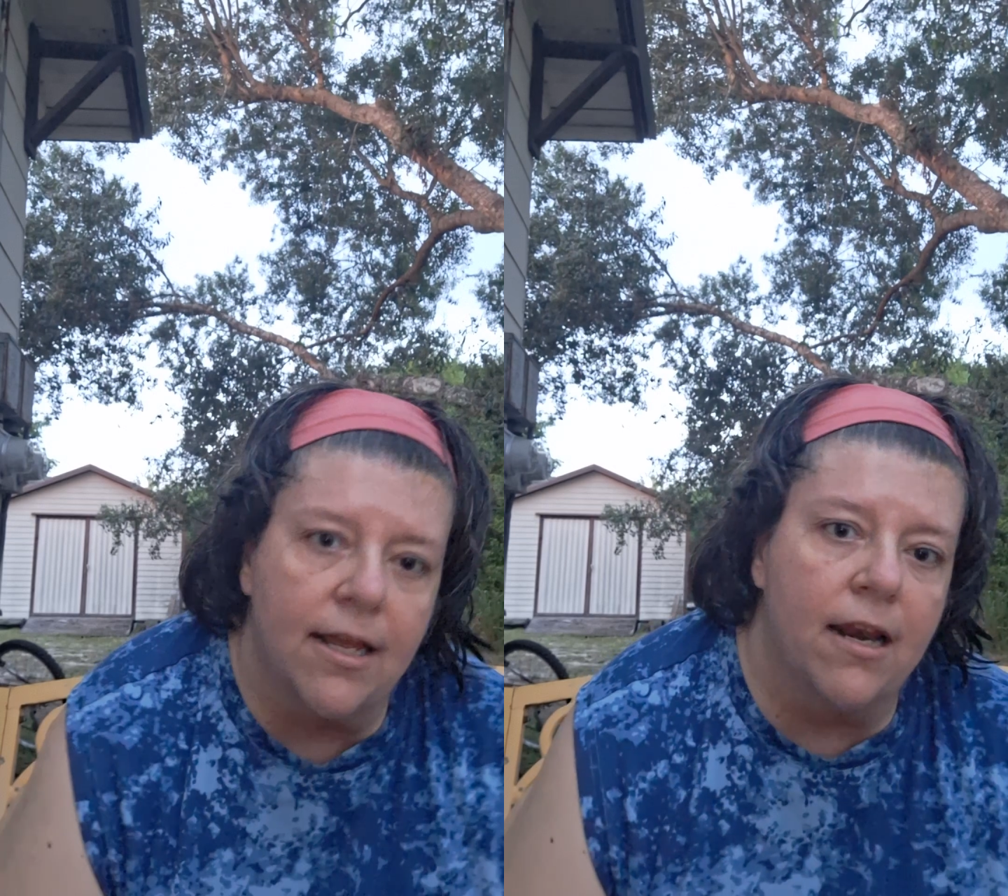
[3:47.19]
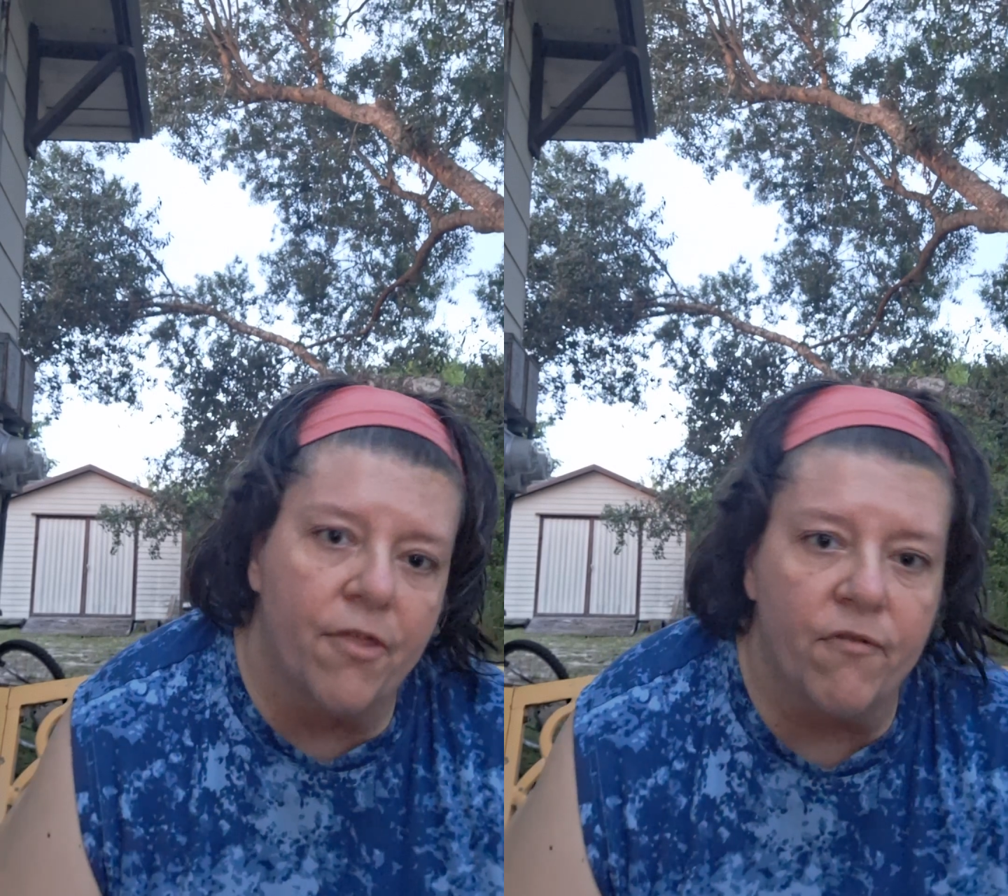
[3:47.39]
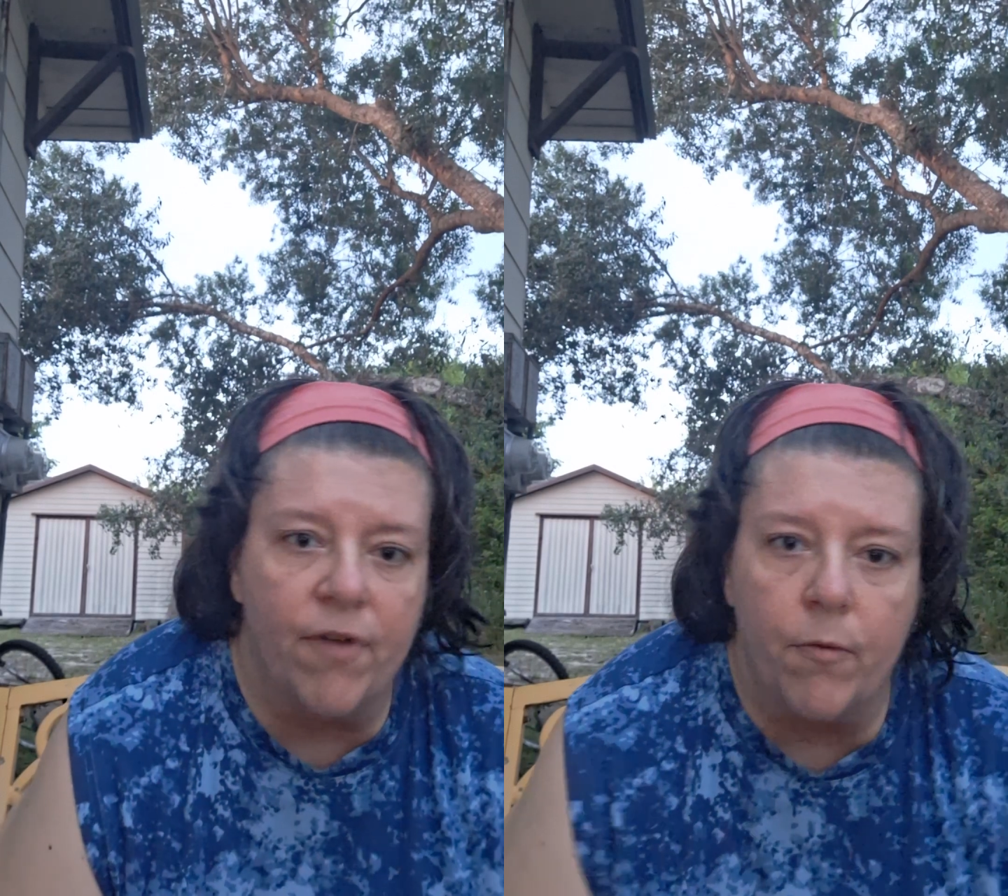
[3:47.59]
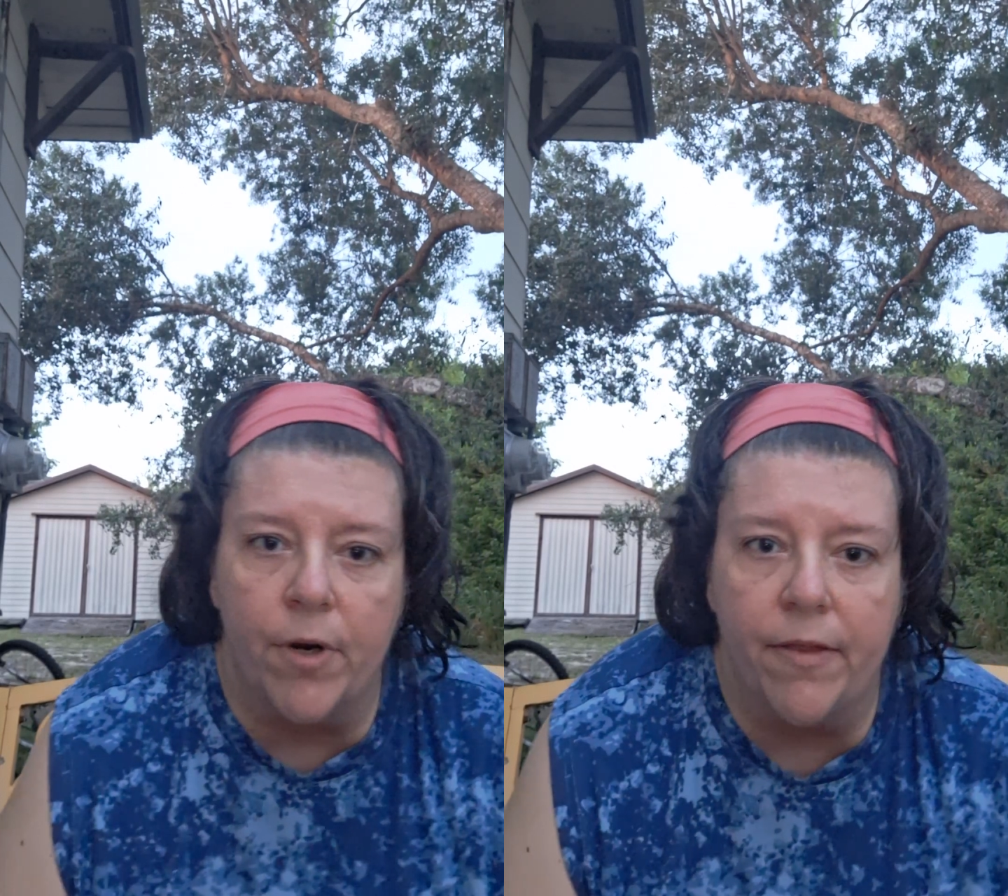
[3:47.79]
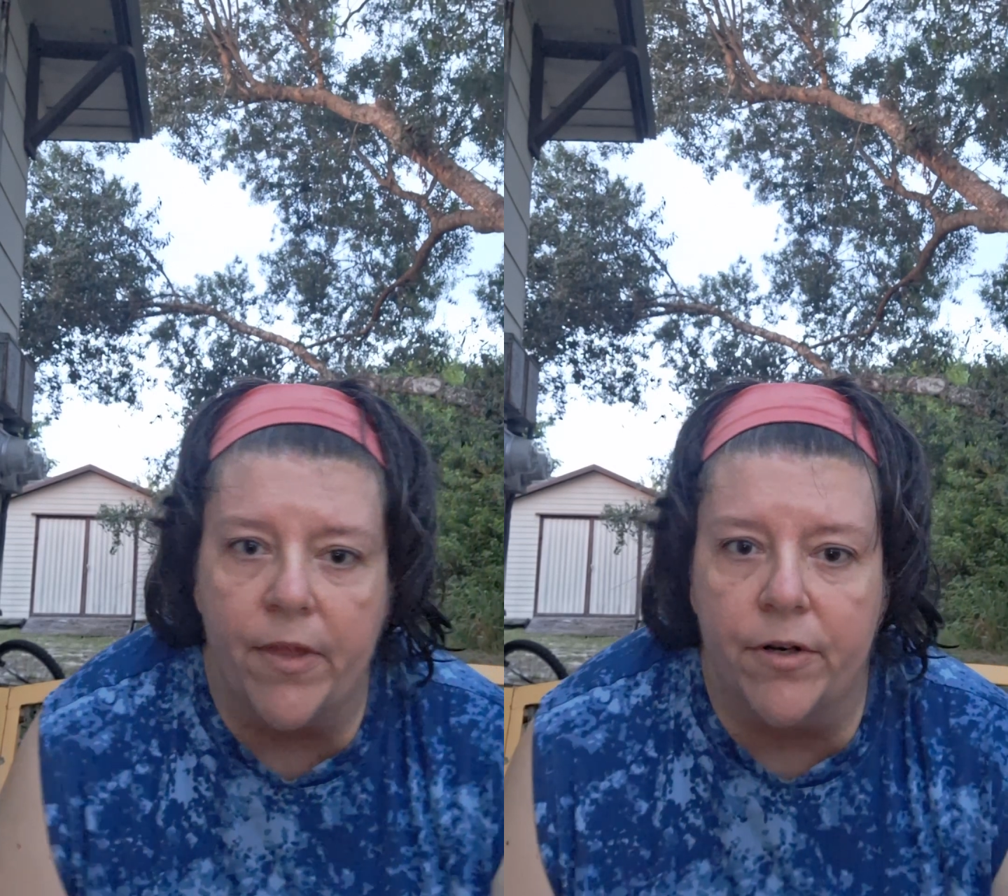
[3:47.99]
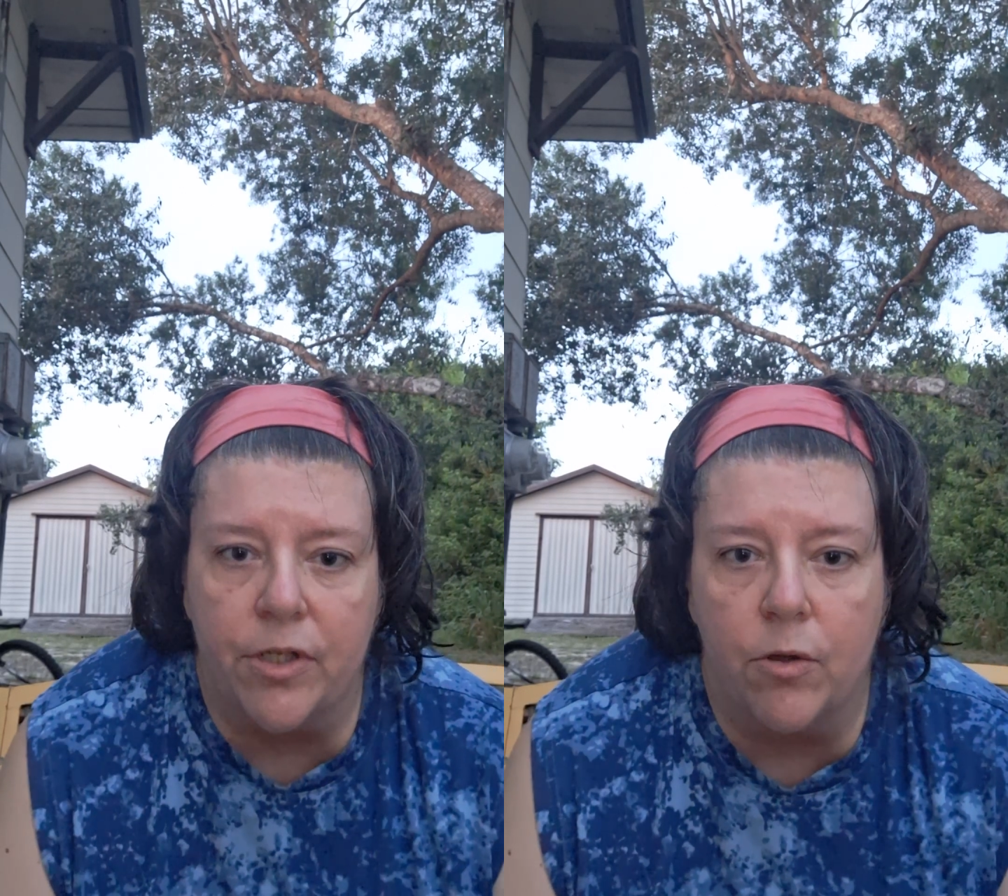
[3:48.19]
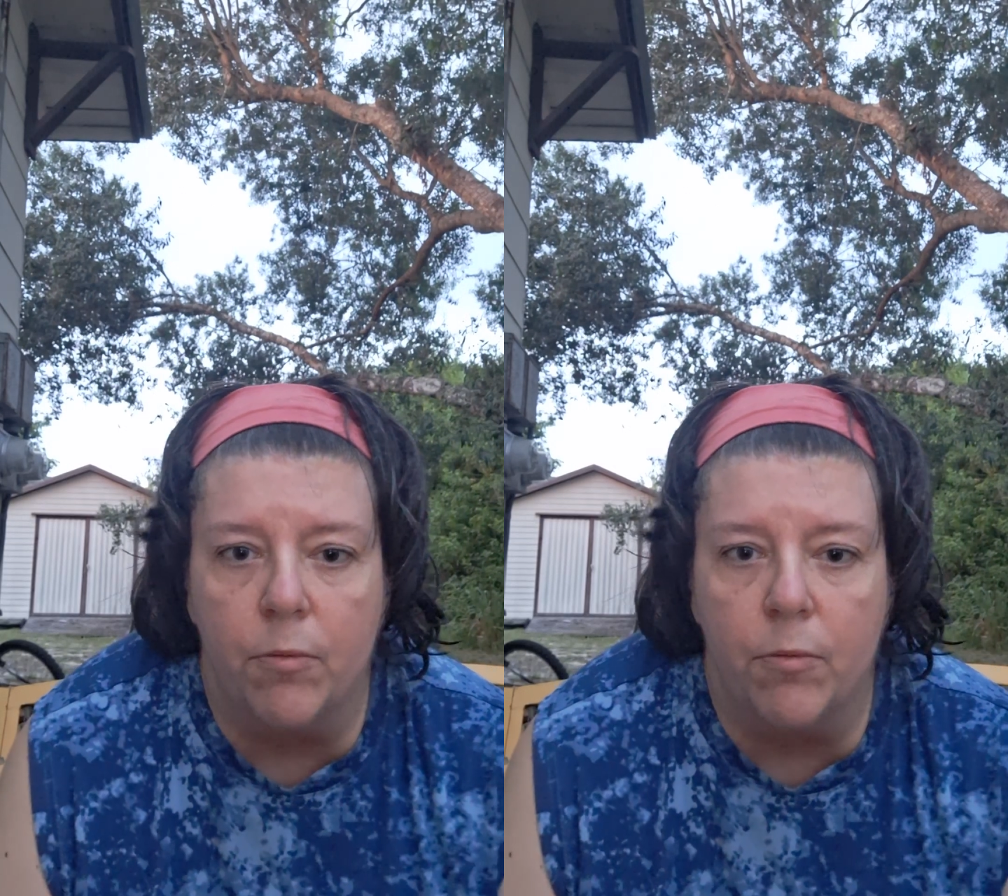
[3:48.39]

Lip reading: another fun one in there to do